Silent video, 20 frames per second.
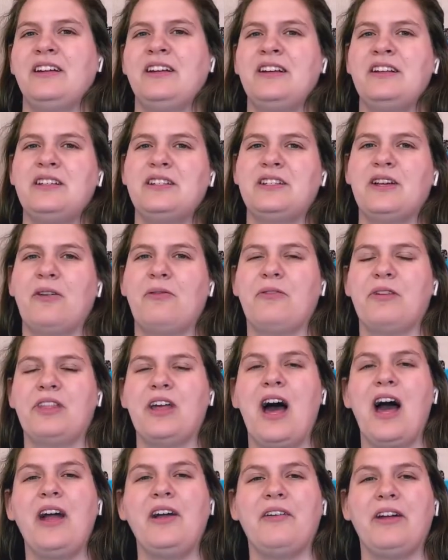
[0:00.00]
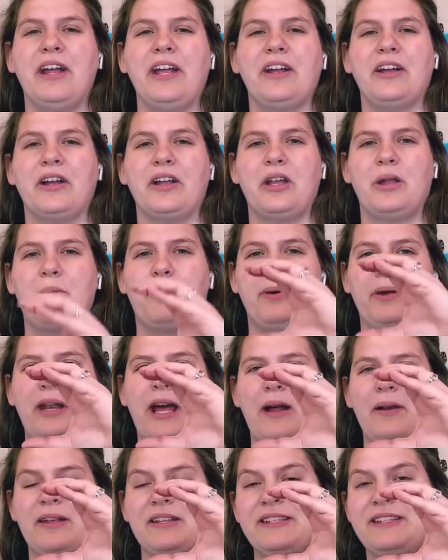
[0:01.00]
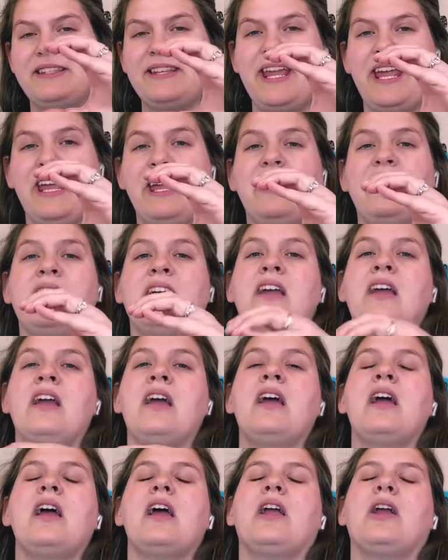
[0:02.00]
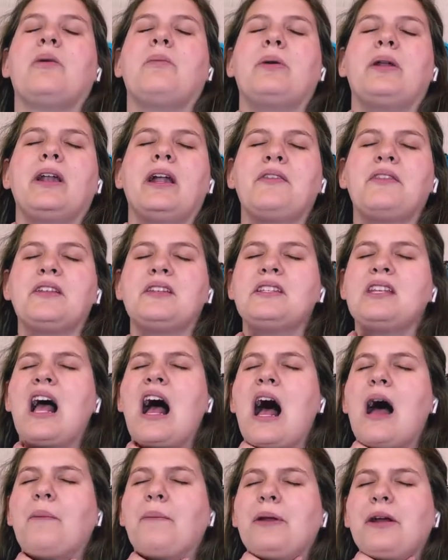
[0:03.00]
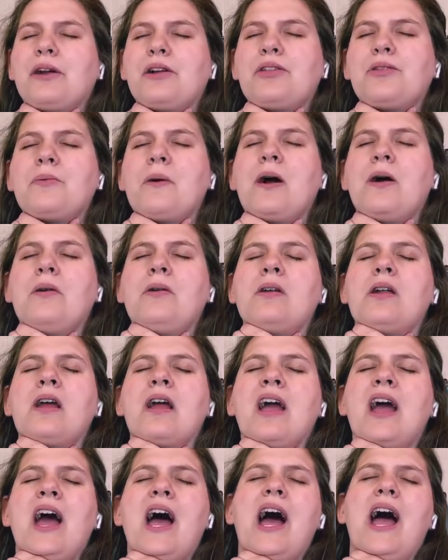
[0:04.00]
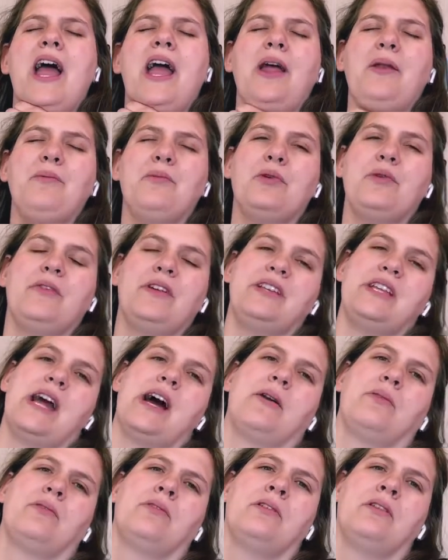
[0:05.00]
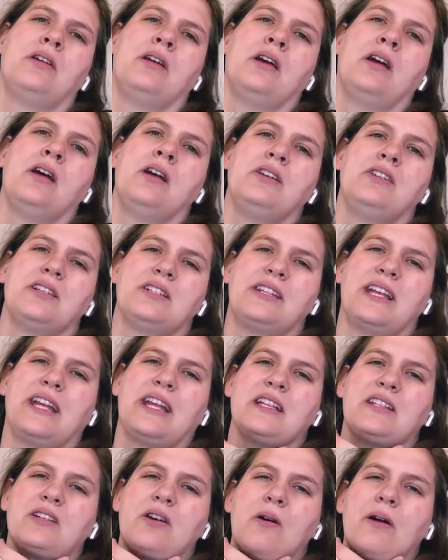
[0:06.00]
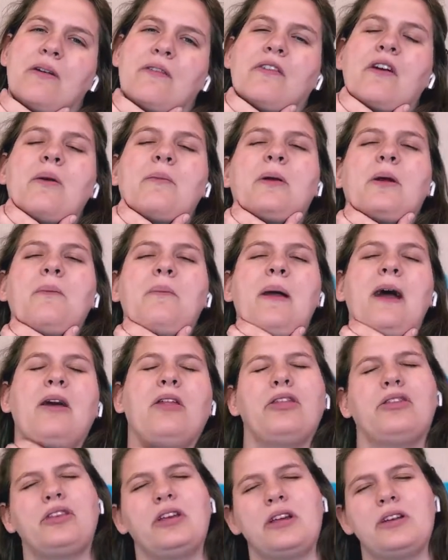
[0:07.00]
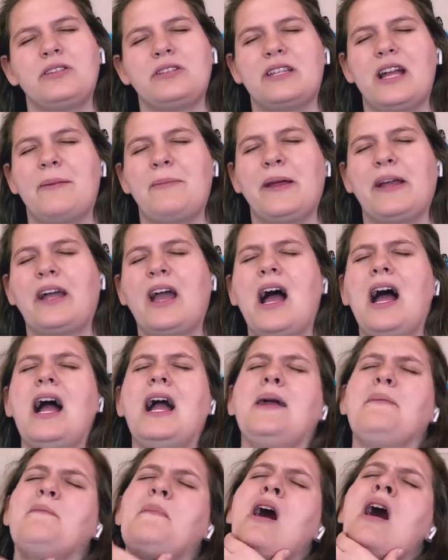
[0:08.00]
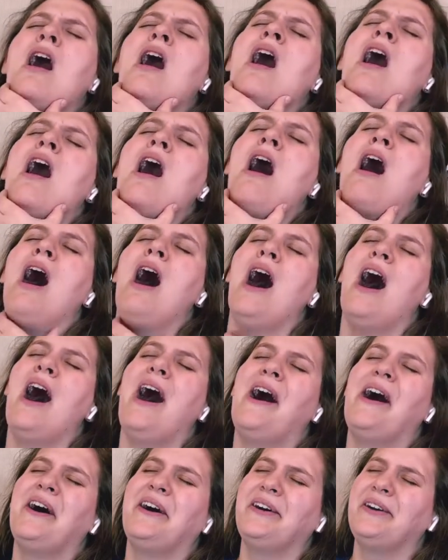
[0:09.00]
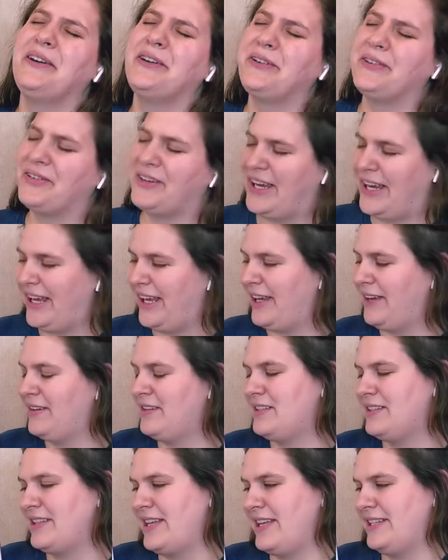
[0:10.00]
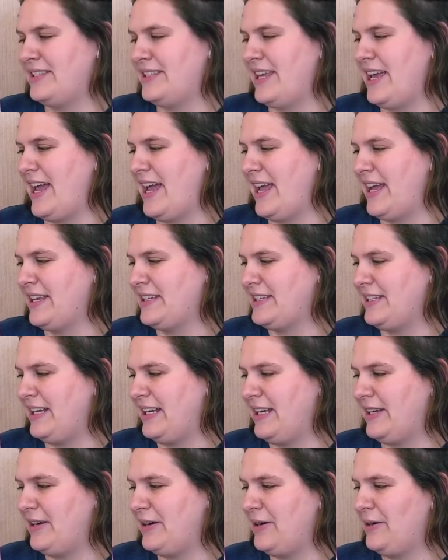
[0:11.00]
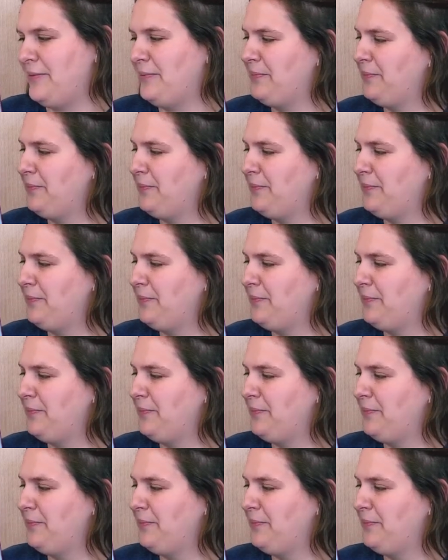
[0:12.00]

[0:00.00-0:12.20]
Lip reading: So with hungry, you're gonna put out a C. You put it at the top of your throat and move it down. Just like it's going from your mouth to your stomach. I'm hungry, says the anteater.